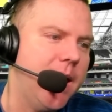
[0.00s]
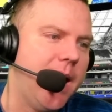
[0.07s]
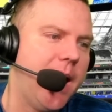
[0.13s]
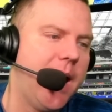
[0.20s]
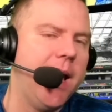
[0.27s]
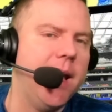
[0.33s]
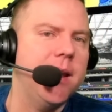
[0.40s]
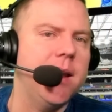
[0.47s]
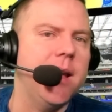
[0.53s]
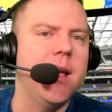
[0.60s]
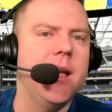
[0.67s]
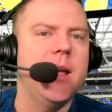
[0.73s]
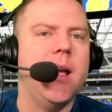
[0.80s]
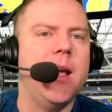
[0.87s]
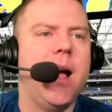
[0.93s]
And
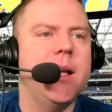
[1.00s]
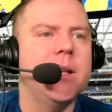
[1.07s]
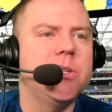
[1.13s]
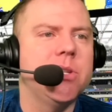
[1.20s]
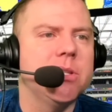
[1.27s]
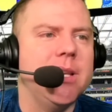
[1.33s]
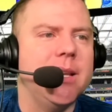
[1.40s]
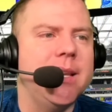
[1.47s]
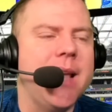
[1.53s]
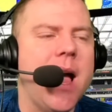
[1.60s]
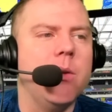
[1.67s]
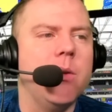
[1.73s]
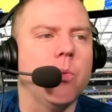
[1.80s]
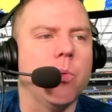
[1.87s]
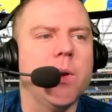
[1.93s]
it's just
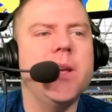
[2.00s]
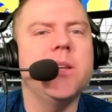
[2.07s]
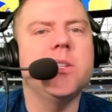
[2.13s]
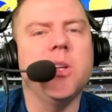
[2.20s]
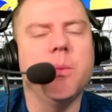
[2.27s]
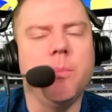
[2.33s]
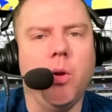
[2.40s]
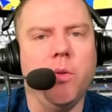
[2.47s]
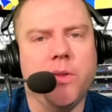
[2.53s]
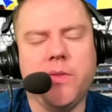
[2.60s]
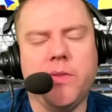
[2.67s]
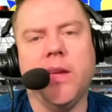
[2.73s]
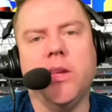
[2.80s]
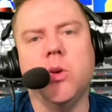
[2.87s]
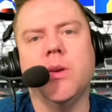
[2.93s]
not reasonable to
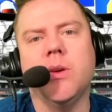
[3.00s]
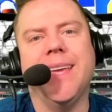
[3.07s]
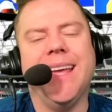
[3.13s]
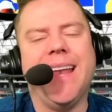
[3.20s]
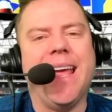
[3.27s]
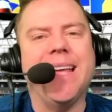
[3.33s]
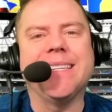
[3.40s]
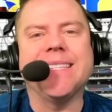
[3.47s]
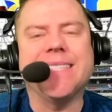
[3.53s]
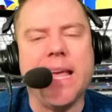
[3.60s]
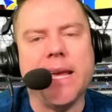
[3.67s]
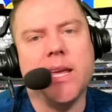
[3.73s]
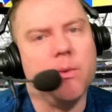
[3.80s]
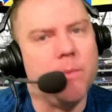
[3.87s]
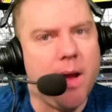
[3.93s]
think you can get a
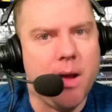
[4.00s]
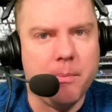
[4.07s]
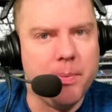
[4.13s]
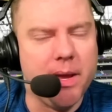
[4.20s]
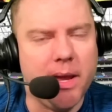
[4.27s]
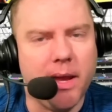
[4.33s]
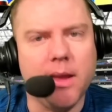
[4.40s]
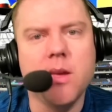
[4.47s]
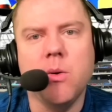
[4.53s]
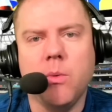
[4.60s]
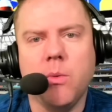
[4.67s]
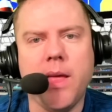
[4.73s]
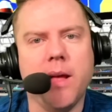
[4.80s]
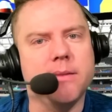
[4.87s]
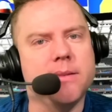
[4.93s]
second-round pick
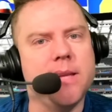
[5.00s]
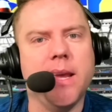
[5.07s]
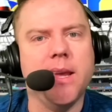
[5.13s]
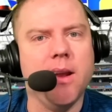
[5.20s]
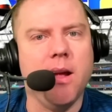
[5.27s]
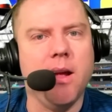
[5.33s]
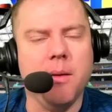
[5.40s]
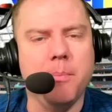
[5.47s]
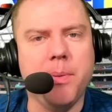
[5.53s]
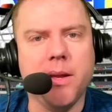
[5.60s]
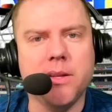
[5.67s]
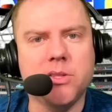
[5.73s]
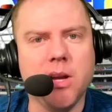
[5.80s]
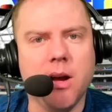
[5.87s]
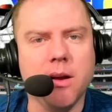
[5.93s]
without taking on a big
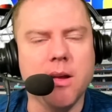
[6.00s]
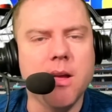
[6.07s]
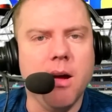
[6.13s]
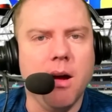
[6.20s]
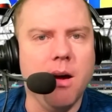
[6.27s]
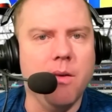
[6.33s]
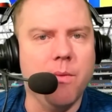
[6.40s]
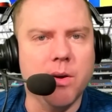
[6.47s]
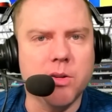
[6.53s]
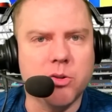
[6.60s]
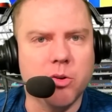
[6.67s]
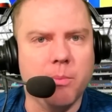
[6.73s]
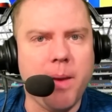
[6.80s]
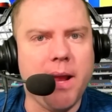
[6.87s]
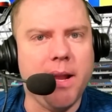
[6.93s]
chunk of what's
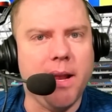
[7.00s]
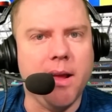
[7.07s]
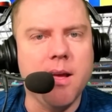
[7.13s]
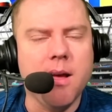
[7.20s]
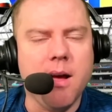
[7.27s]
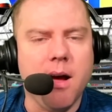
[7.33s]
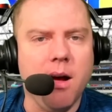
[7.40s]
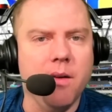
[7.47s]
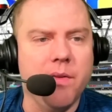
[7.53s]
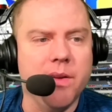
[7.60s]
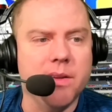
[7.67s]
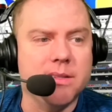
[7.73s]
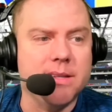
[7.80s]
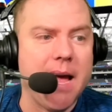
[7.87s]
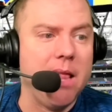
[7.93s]
remaining of his
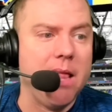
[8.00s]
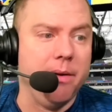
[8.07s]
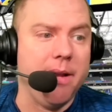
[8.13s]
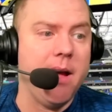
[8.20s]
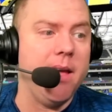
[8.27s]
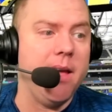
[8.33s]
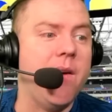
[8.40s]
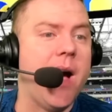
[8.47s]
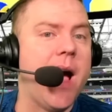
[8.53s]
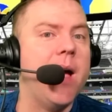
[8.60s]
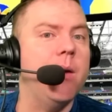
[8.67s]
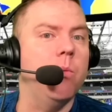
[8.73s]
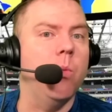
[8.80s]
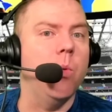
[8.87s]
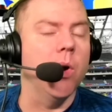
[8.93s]
salary. Now, if
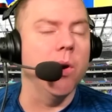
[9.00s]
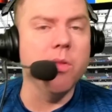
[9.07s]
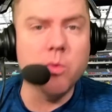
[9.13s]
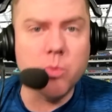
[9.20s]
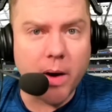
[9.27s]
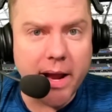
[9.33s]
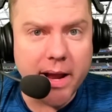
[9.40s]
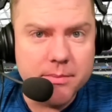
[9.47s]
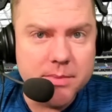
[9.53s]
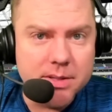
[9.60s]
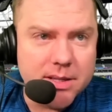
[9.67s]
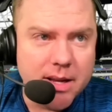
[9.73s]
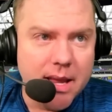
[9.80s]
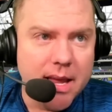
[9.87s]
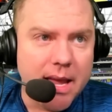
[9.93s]
were the Rams
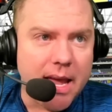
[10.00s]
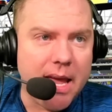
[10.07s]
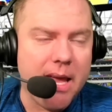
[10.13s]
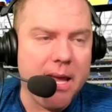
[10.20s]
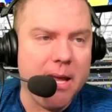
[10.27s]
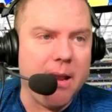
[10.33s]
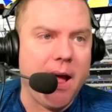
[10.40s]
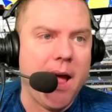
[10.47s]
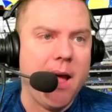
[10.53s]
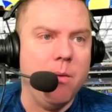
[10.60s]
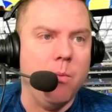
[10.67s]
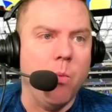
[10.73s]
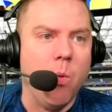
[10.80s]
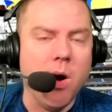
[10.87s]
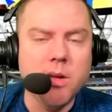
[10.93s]
and I
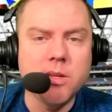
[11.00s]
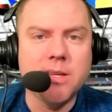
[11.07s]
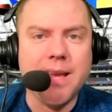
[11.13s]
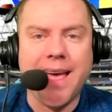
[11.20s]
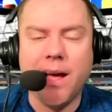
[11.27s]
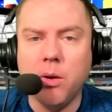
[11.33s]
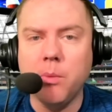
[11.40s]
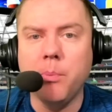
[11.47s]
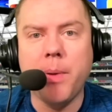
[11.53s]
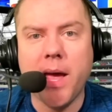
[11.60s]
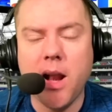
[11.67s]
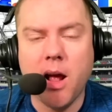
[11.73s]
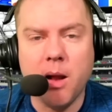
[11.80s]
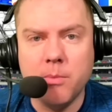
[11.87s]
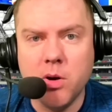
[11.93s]
was hell-bent
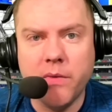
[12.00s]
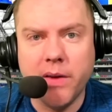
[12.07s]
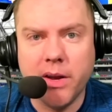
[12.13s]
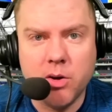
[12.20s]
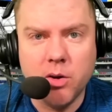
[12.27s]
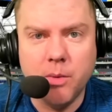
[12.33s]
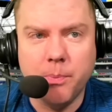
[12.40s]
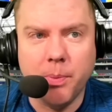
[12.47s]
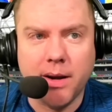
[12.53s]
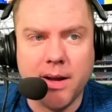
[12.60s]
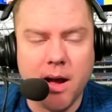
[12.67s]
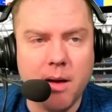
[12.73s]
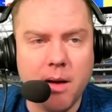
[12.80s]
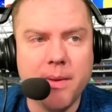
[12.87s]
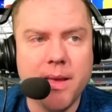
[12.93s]
on moving Cooper
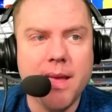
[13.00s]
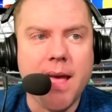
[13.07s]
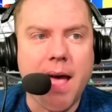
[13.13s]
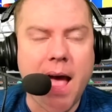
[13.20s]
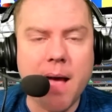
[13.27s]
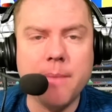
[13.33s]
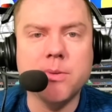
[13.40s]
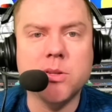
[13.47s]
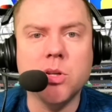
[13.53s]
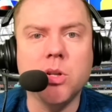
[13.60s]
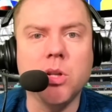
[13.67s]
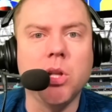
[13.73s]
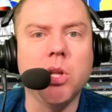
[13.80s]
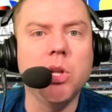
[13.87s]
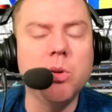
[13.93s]
Kupp,
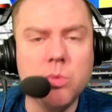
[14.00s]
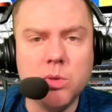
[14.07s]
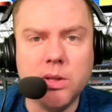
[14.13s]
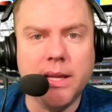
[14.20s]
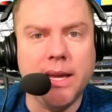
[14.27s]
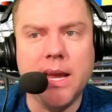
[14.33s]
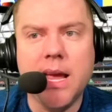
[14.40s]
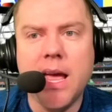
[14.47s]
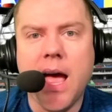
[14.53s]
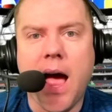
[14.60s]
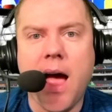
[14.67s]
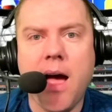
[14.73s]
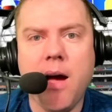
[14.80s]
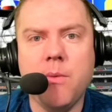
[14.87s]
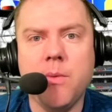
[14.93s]
absolutely
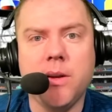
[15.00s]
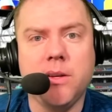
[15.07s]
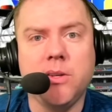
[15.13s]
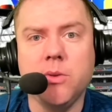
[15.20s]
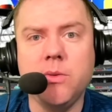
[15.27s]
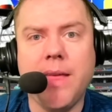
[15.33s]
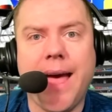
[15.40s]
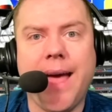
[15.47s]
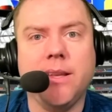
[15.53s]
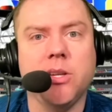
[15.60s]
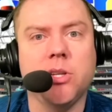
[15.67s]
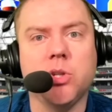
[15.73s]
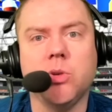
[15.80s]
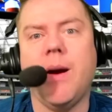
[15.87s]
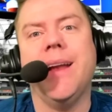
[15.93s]
I would do that to
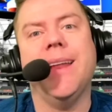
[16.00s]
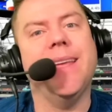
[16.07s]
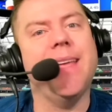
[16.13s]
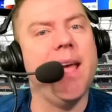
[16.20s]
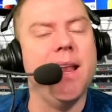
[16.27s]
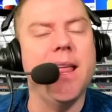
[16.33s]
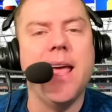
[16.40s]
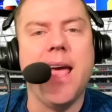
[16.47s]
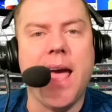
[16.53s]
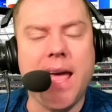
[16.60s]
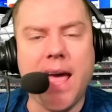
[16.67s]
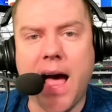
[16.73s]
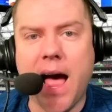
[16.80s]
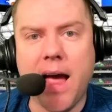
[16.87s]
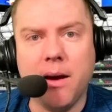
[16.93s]
try to get a
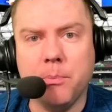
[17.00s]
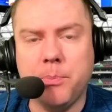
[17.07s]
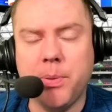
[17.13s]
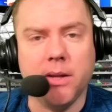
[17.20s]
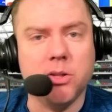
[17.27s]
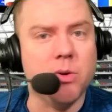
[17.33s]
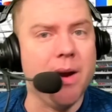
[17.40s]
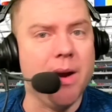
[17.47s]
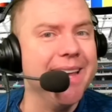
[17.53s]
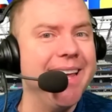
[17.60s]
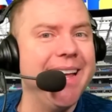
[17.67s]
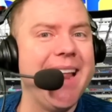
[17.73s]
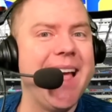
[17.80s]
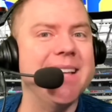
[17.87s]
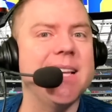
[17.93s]
higher pick. Try to get
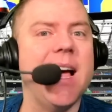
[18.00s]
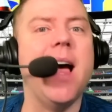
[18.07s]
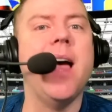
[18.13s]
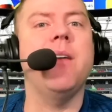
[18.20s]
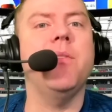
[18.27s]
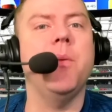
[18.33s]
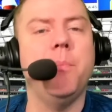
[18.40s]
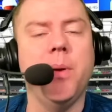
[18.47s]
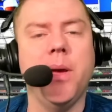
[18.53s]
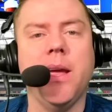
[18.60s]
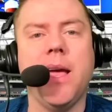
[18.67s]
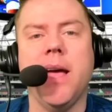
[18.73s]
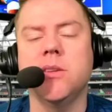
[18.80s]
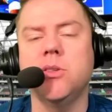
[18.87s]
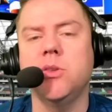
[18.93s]
as high of a pick
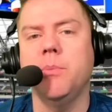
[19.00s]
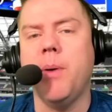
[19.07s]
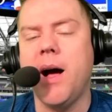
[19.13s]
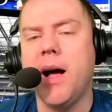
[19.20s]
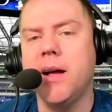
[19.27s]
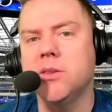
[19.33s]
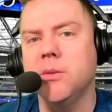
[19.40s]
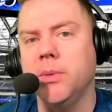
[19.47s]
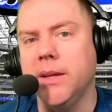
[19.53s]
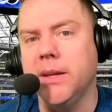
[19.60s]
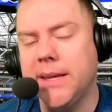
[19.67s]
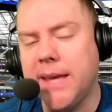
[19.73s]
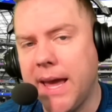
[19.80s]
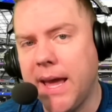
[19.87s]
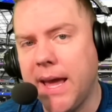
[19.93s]
as you possibly
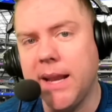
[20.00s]
can,